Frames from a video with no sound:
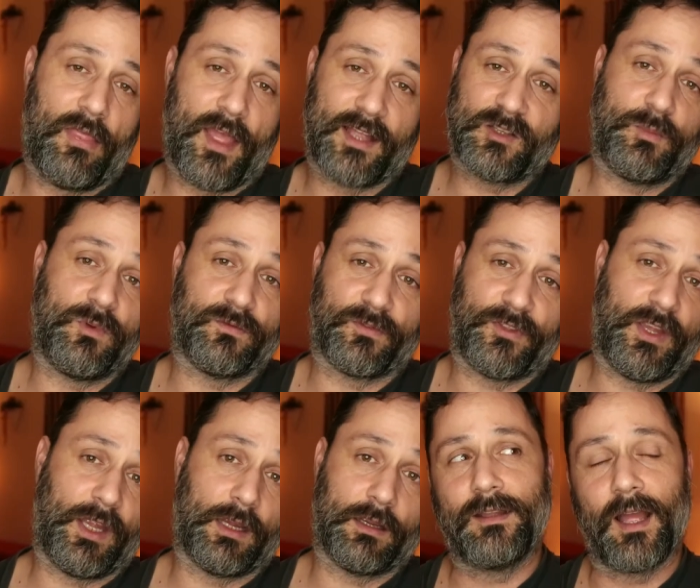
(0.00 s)
That's a beautiful
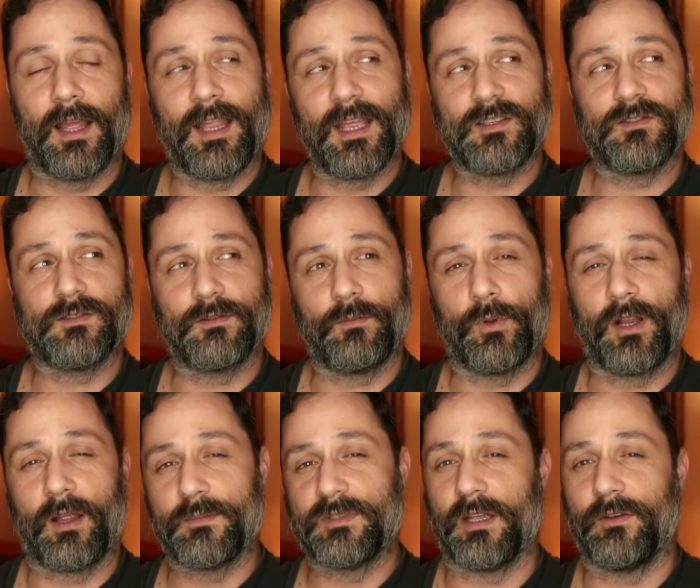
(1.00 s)
thing. I guess what
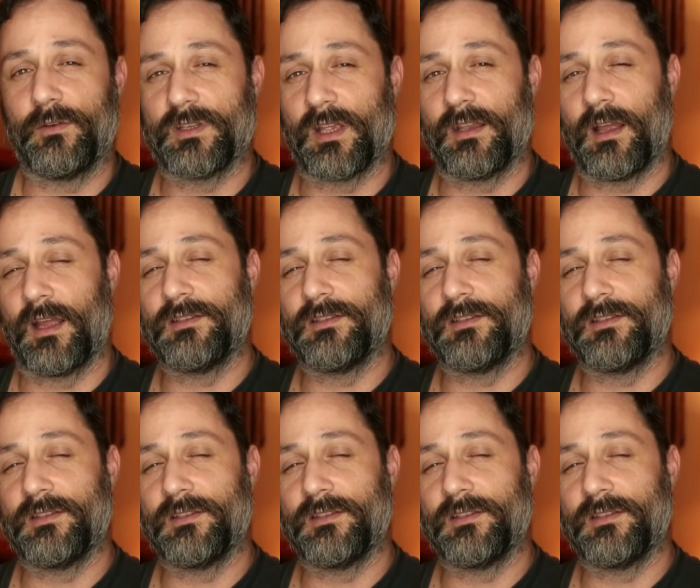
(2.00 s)
it comes down to is I,